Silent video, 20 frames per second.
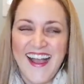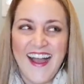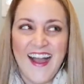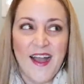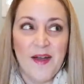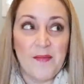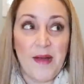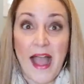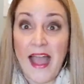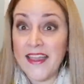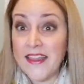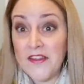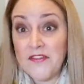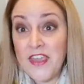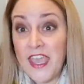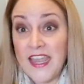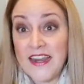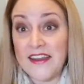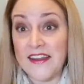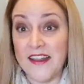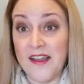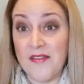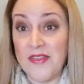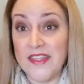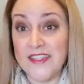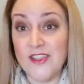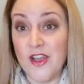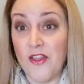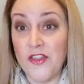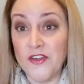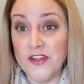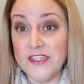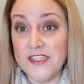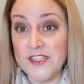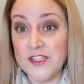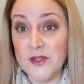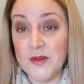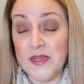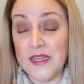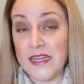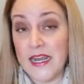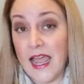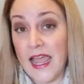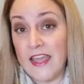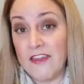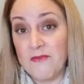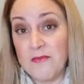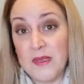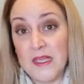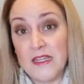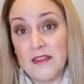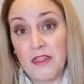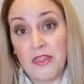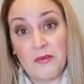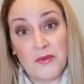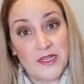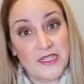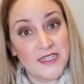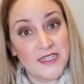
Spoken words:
I love Canada. That's all there is to it. I have been 3